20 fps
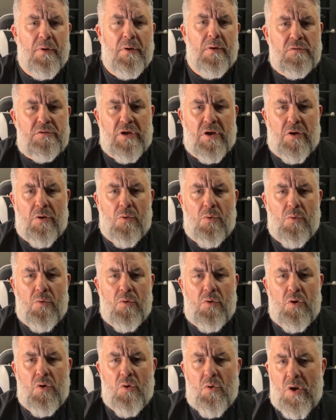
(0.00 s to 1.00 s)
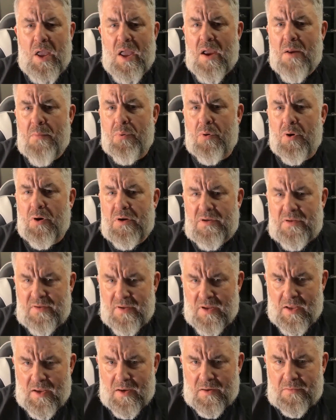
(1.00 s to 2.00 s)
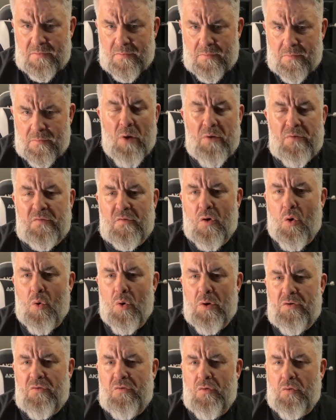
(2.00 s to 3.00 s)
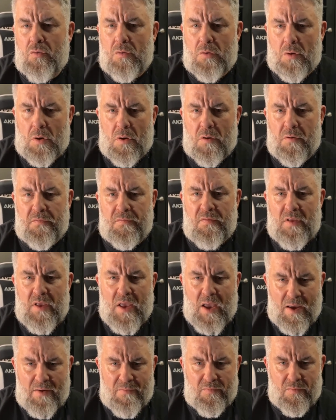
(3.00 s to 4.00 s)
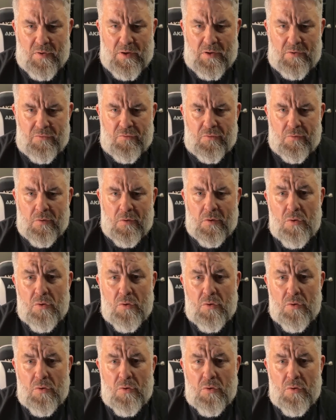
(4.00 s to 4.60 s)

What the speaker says: So you can't predict what's going to cause the avalanche.